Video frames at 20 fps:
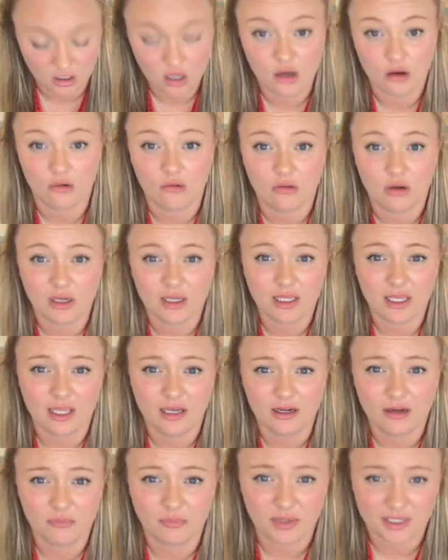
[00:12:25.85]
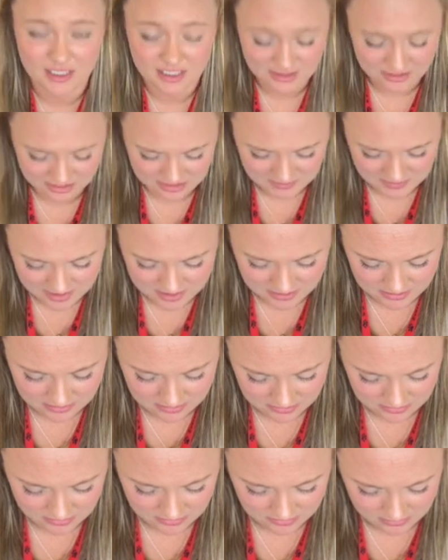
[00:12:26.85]
Oh, again, I'm breaking the
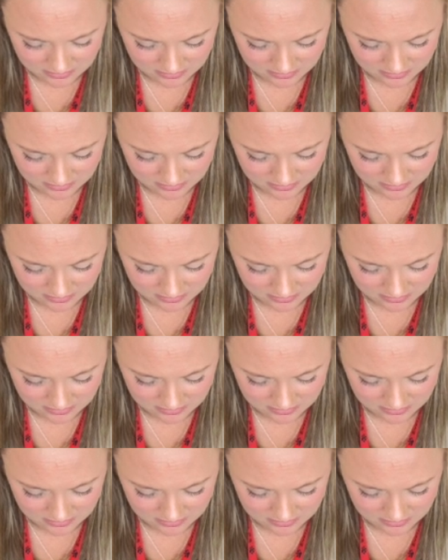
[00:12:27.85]
spines,